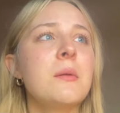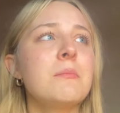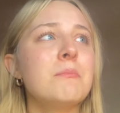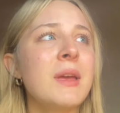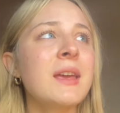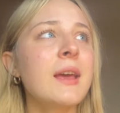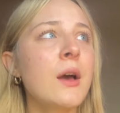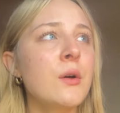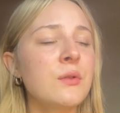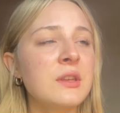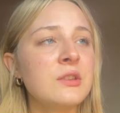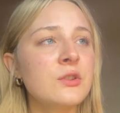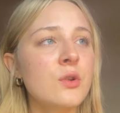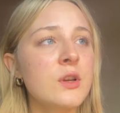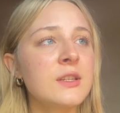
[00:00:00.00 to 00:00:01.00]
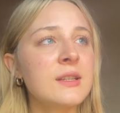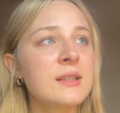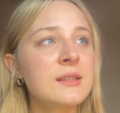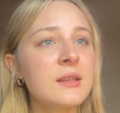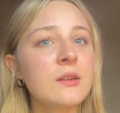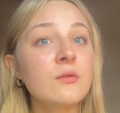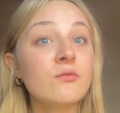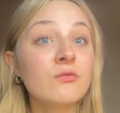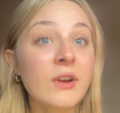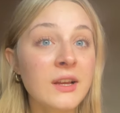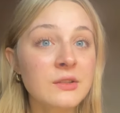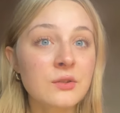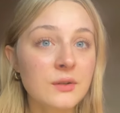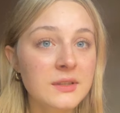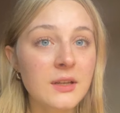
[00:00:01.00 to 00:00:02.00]
make healthy choices that
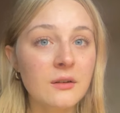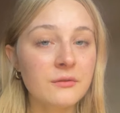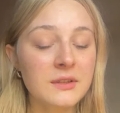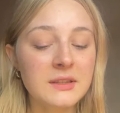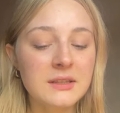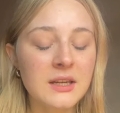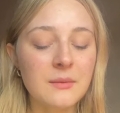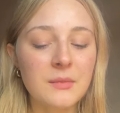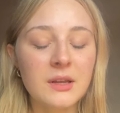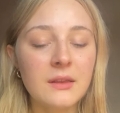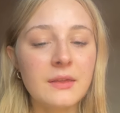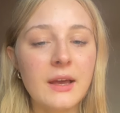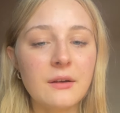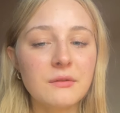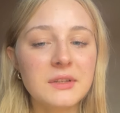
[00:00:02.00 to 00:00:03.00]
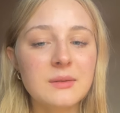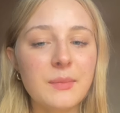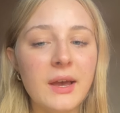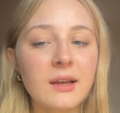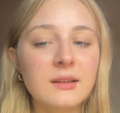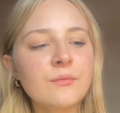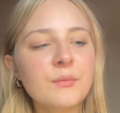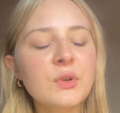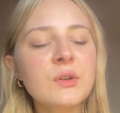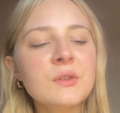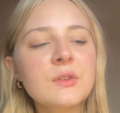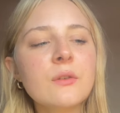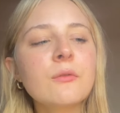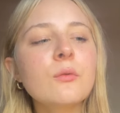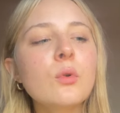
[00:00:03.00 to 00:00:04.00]
raise your self-esteem in that respect.
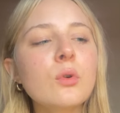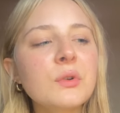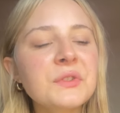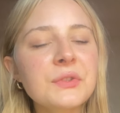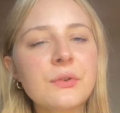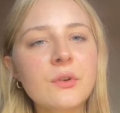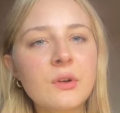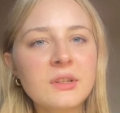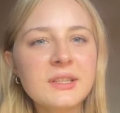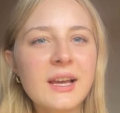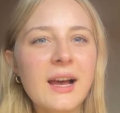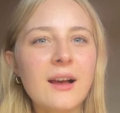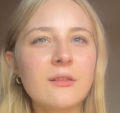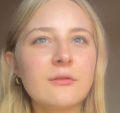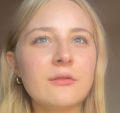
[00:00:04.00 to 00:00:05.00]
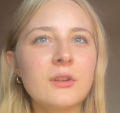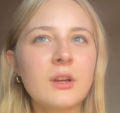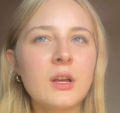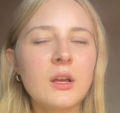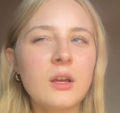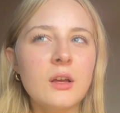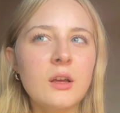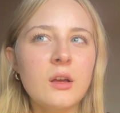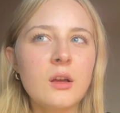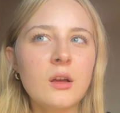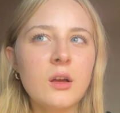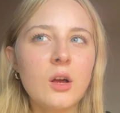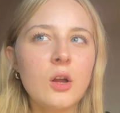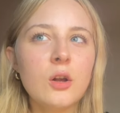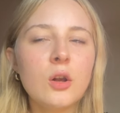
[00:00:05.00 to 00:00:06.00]
Because of course you're going to have
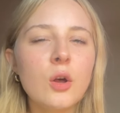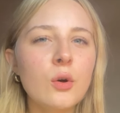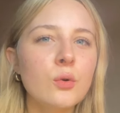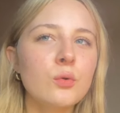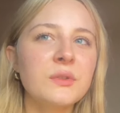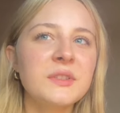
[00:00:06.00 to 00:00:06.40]
a low